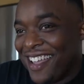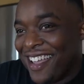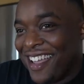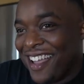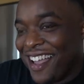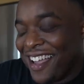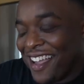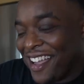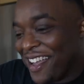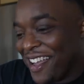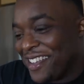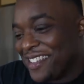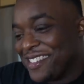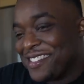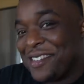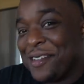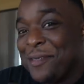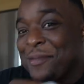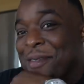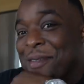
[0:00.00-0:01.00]
I got
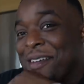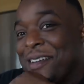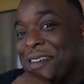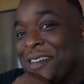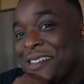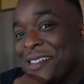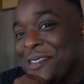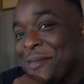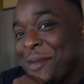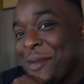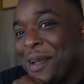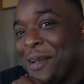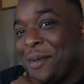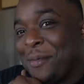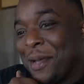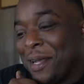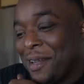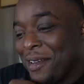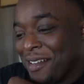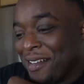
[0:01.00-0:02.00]
something done to my
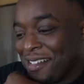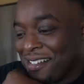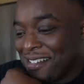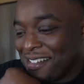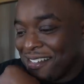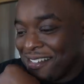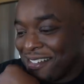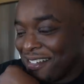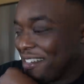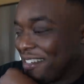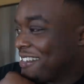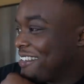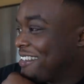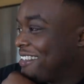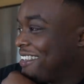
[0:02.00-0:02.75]
appearance and shit.